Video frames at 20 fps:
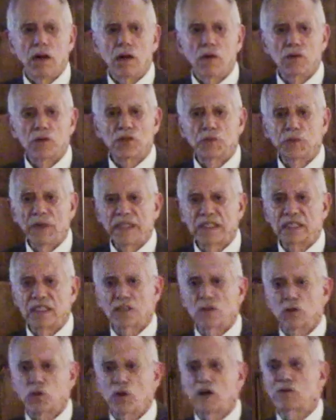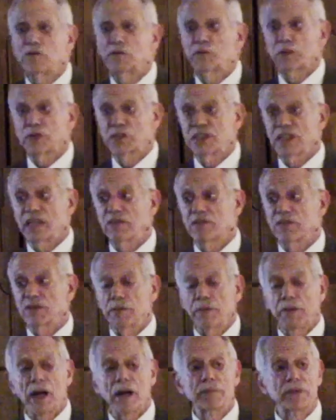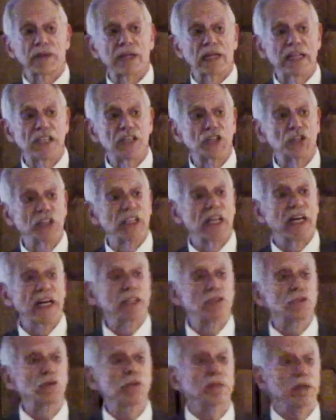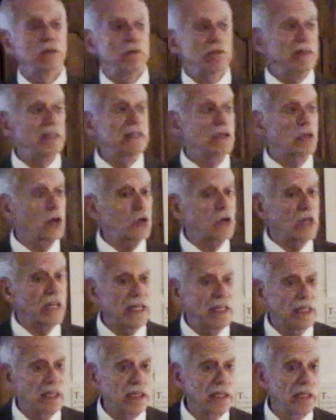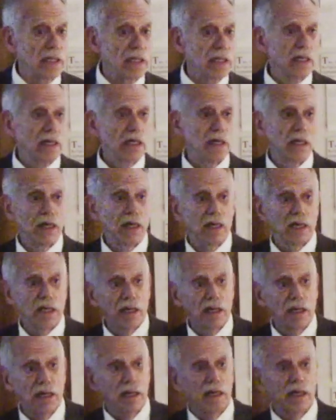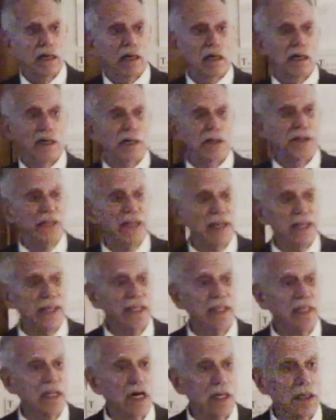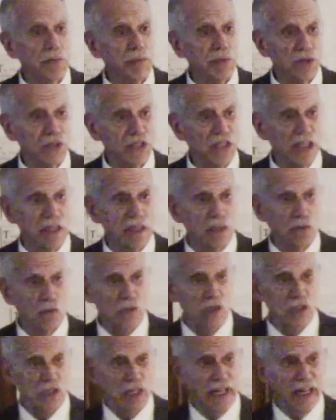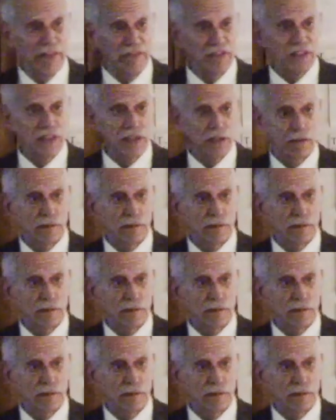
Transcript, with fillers: which meant that 12% of the population had to be relocated in the 89% that was left.